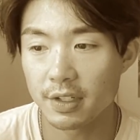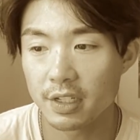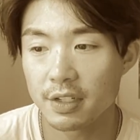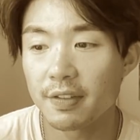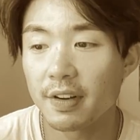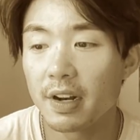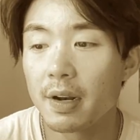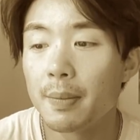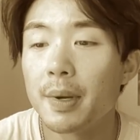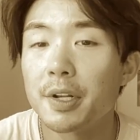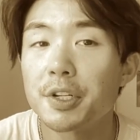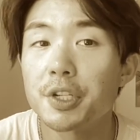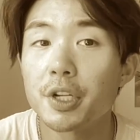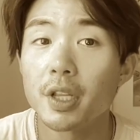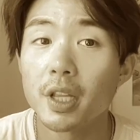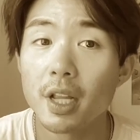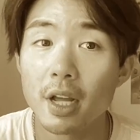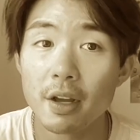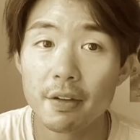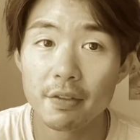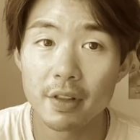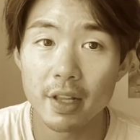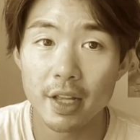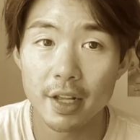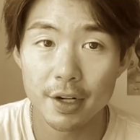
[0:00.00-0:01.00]
very much a
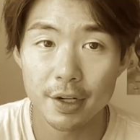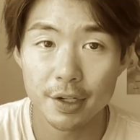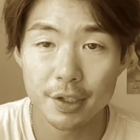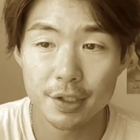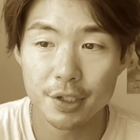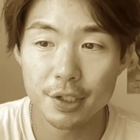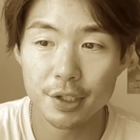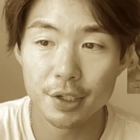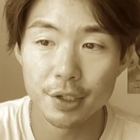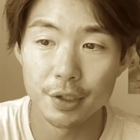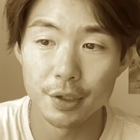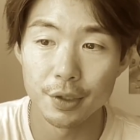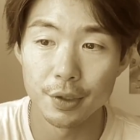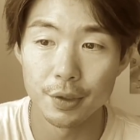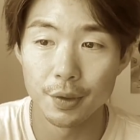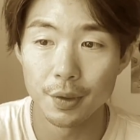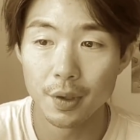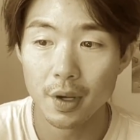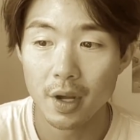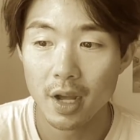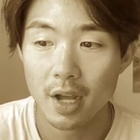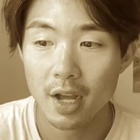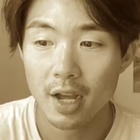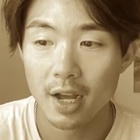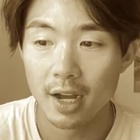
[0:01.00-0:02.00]
love letter to
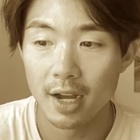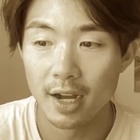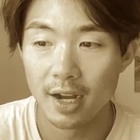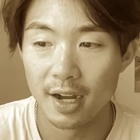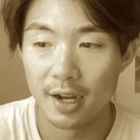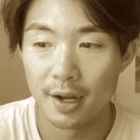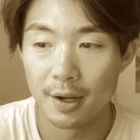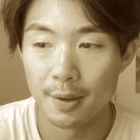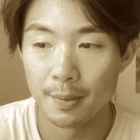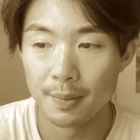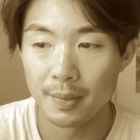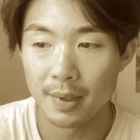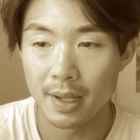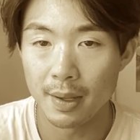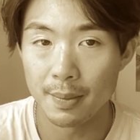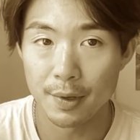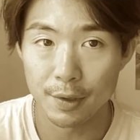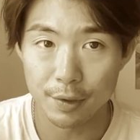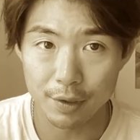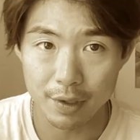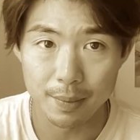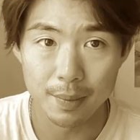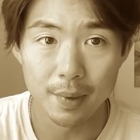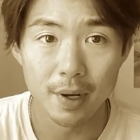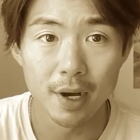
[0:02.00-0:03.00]

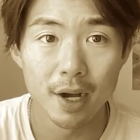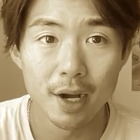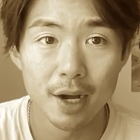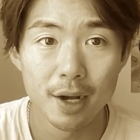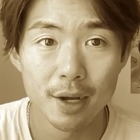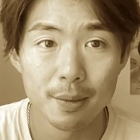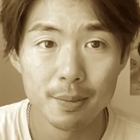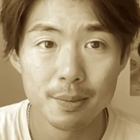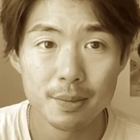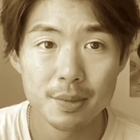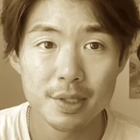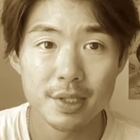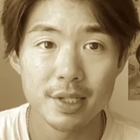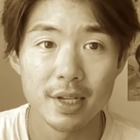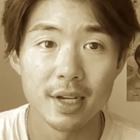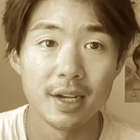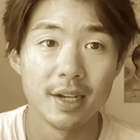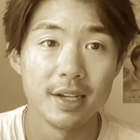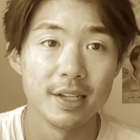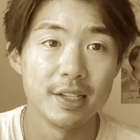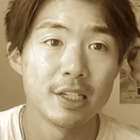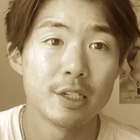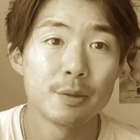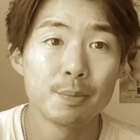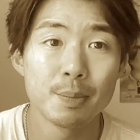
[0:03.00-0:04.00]
immigrant moms,
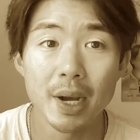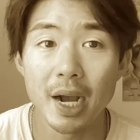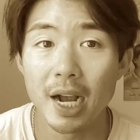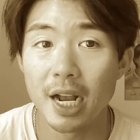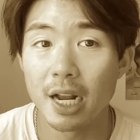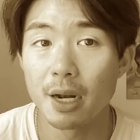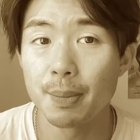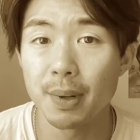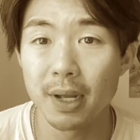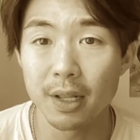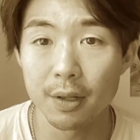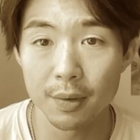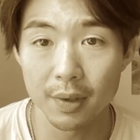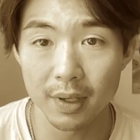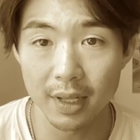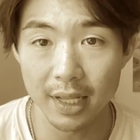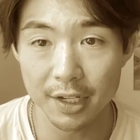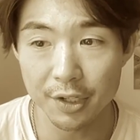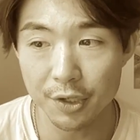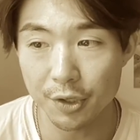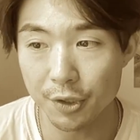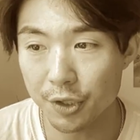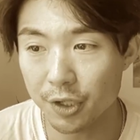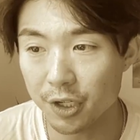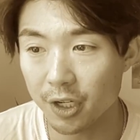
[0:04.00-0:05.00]
inspired by the
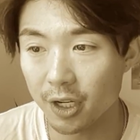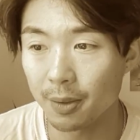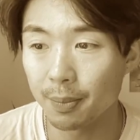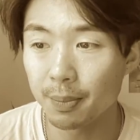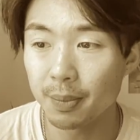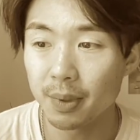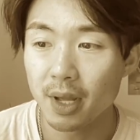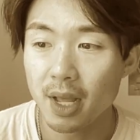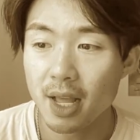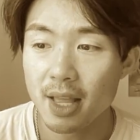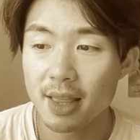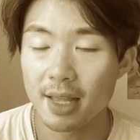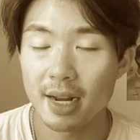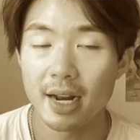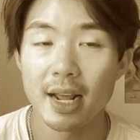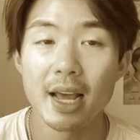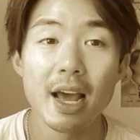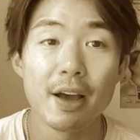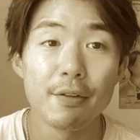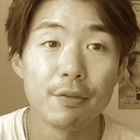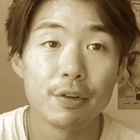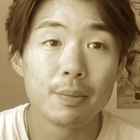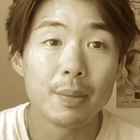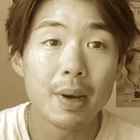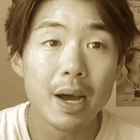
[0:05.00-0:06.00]
relationship that I have
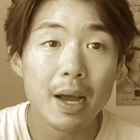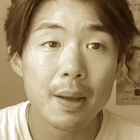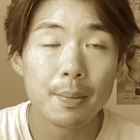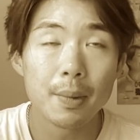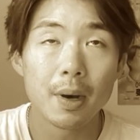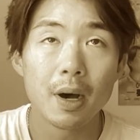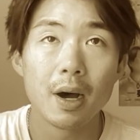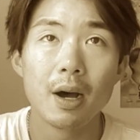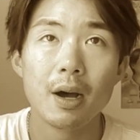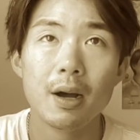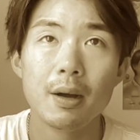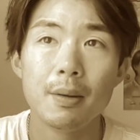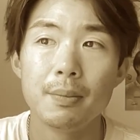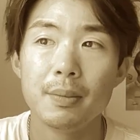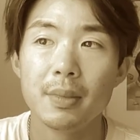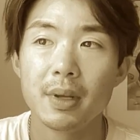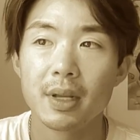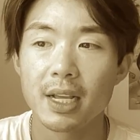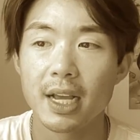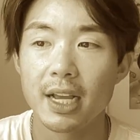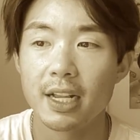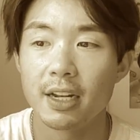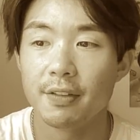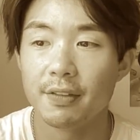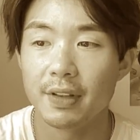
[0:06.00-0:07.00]
with my mom,
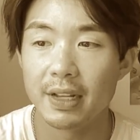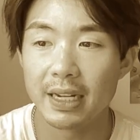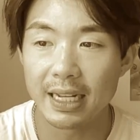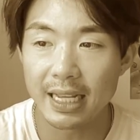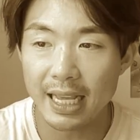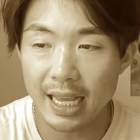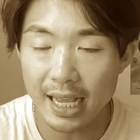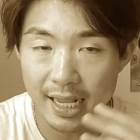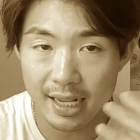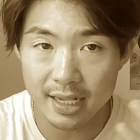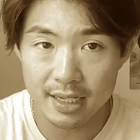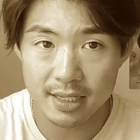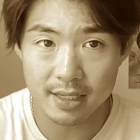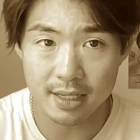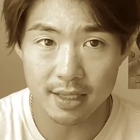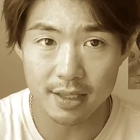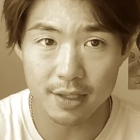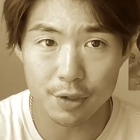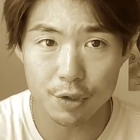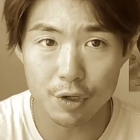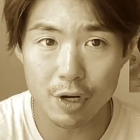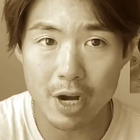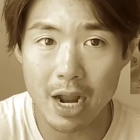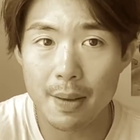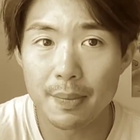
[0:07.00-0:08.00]
kind of encased in the
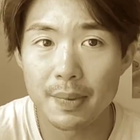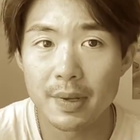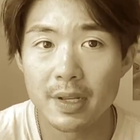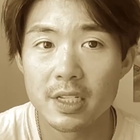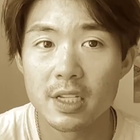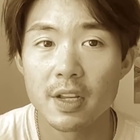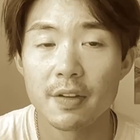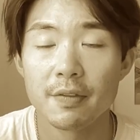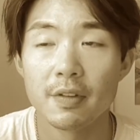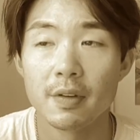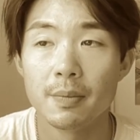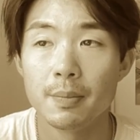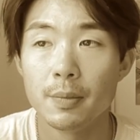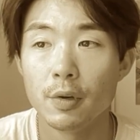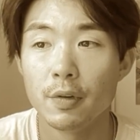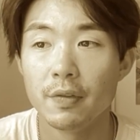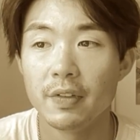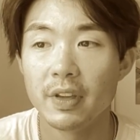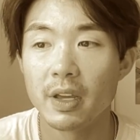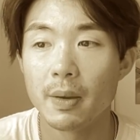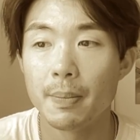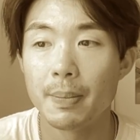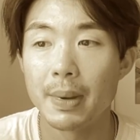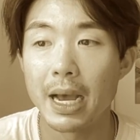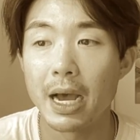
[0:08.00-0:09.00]
trappings of a
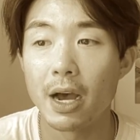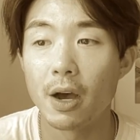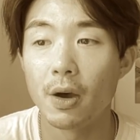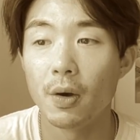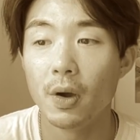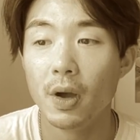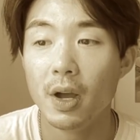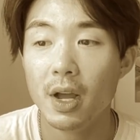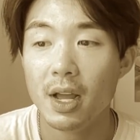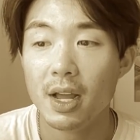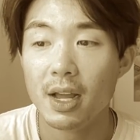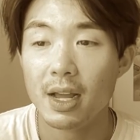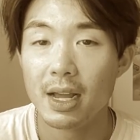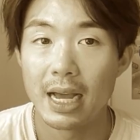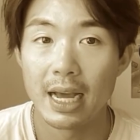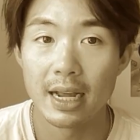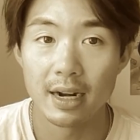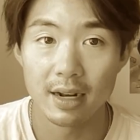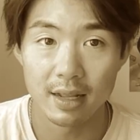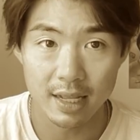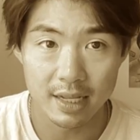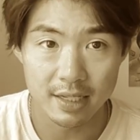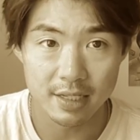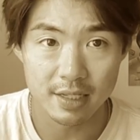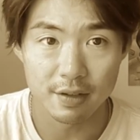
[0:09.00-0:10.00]
movie about
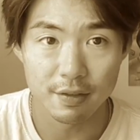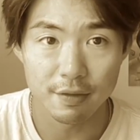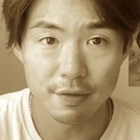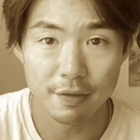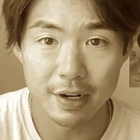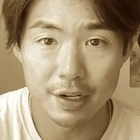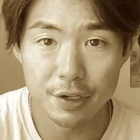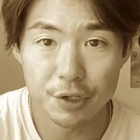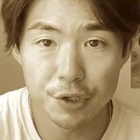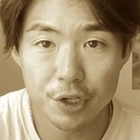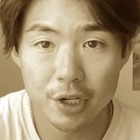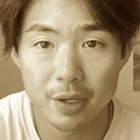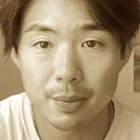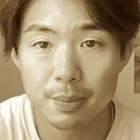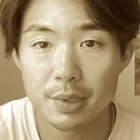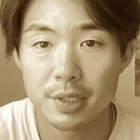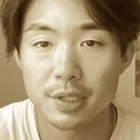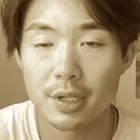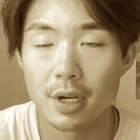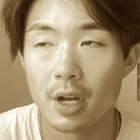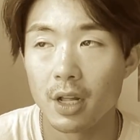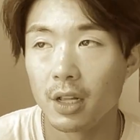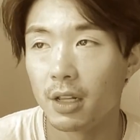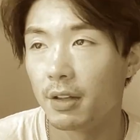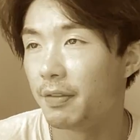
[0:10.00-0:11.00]
adolescent friendships,
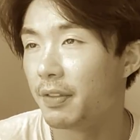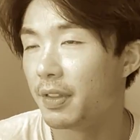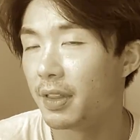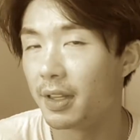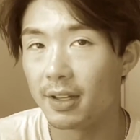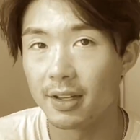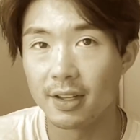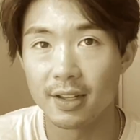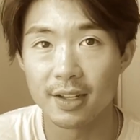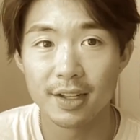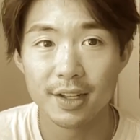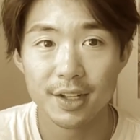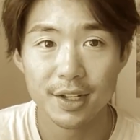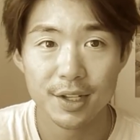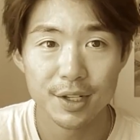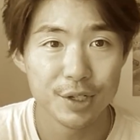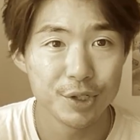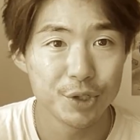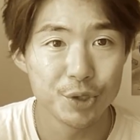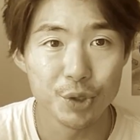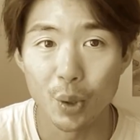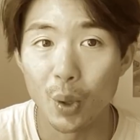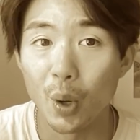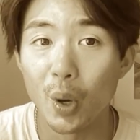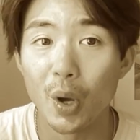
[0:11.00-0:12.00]
all of the
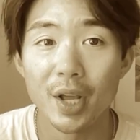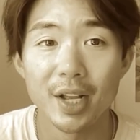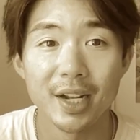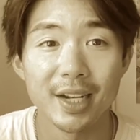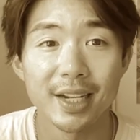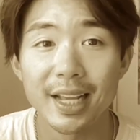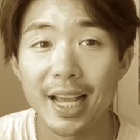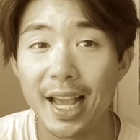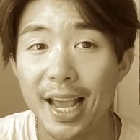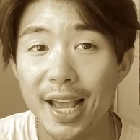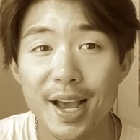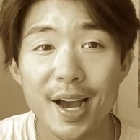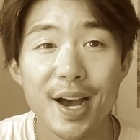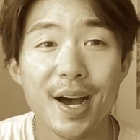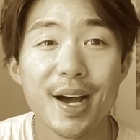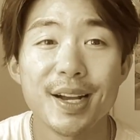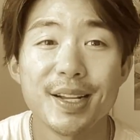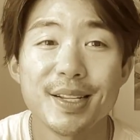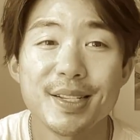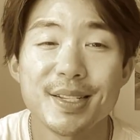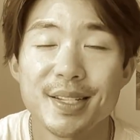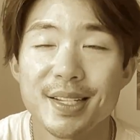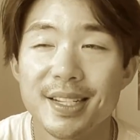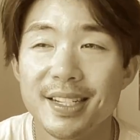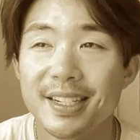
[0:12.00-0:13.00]
joy and
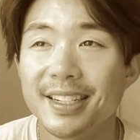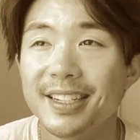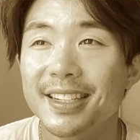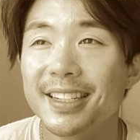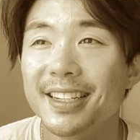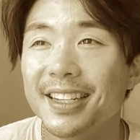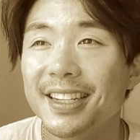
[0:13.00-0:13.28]
chaos and